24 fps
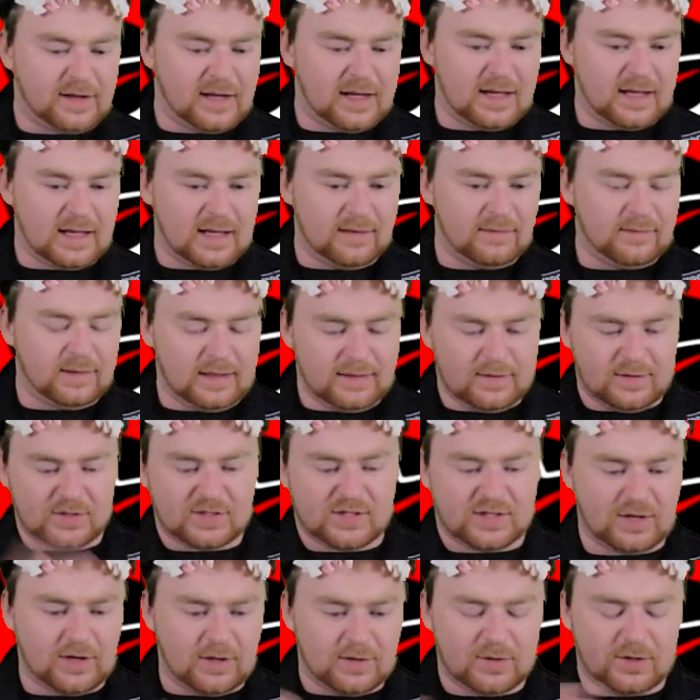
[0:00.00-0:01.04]
uh, there's
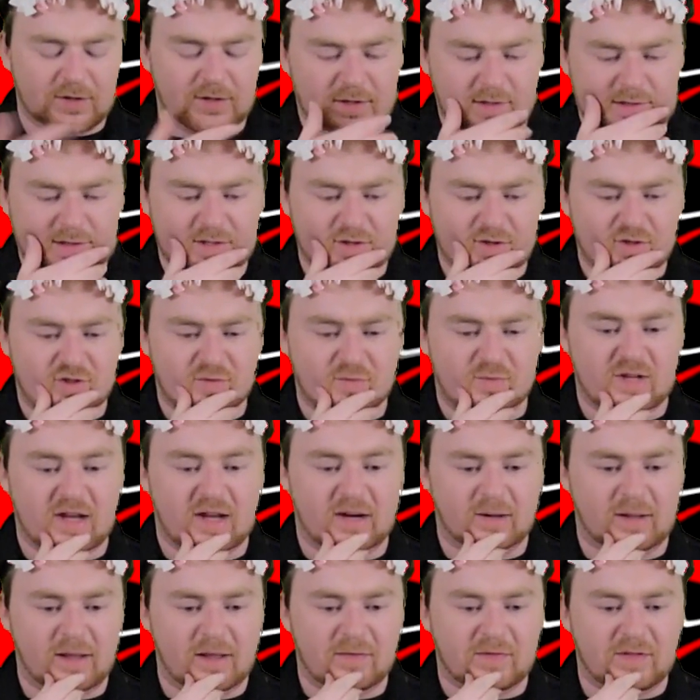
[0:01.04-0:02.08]
another YouTube
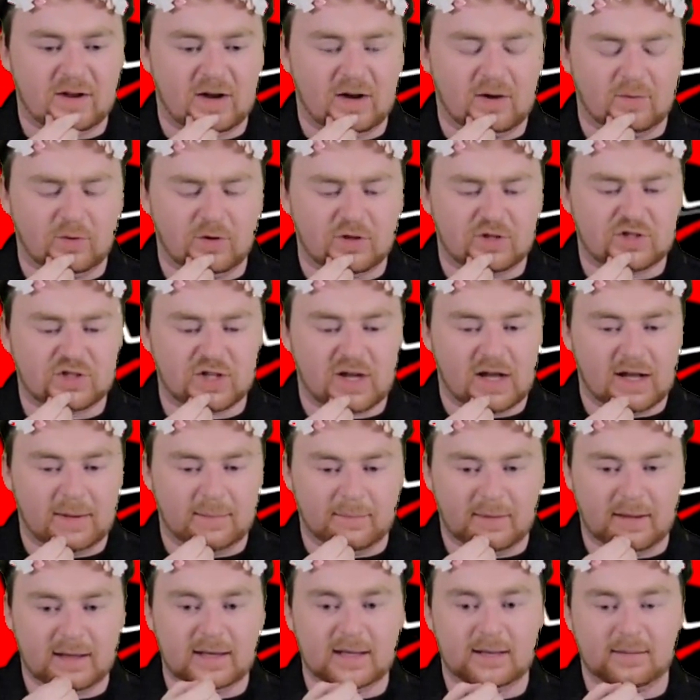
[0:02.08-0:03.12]
channel out there, which
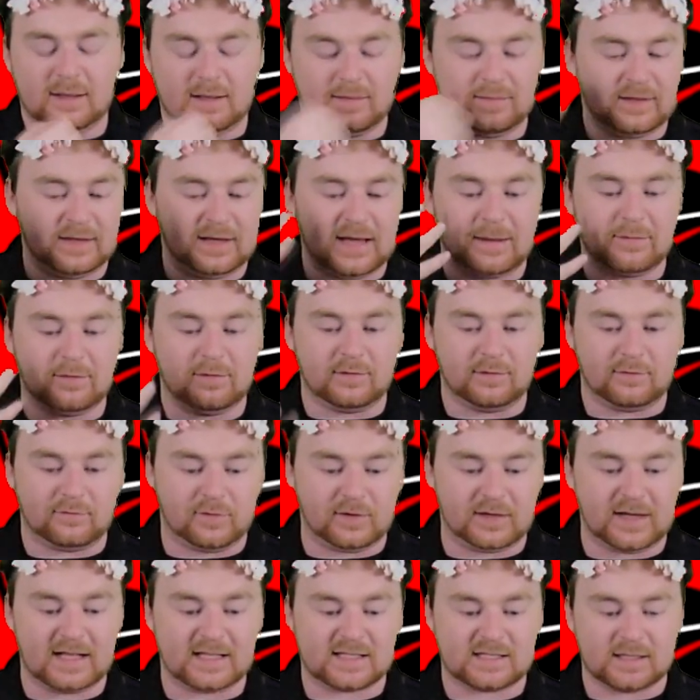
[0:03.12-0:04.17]
um, my, uh, the name of it
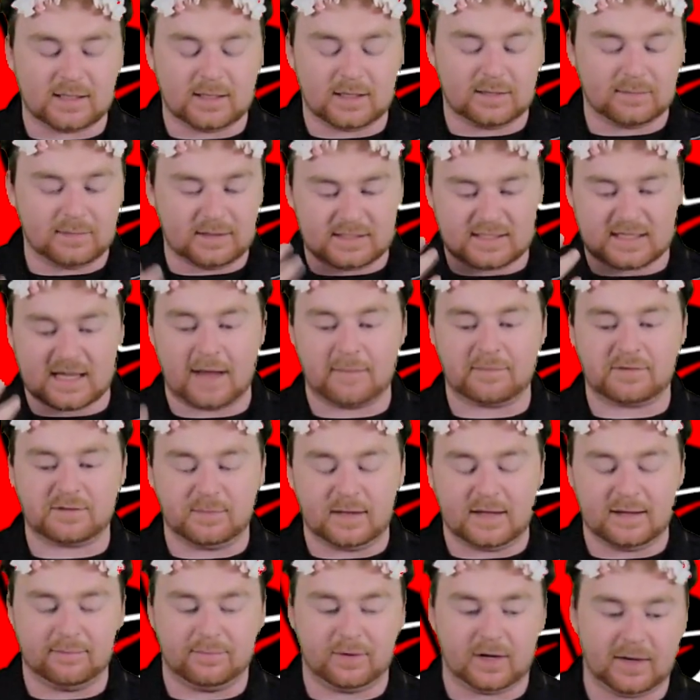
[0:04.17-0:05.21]
forgets uh, escapes
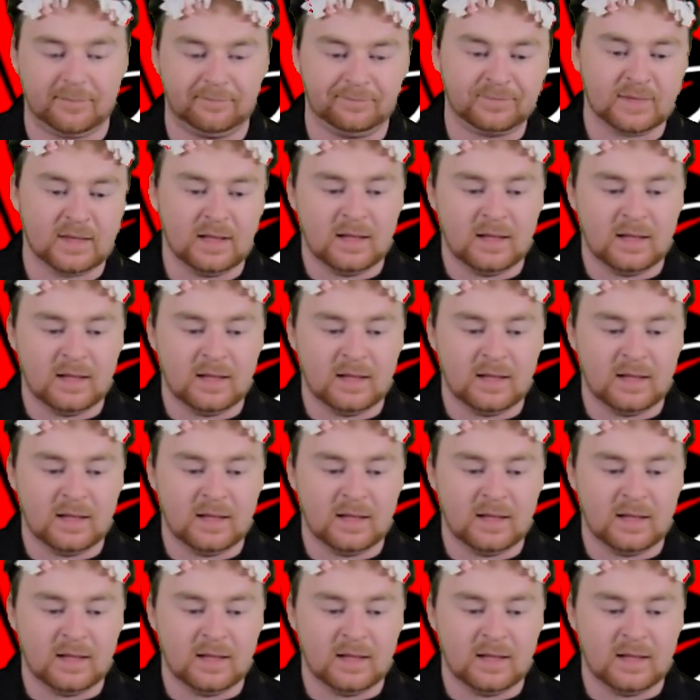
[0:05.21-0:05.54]
me, but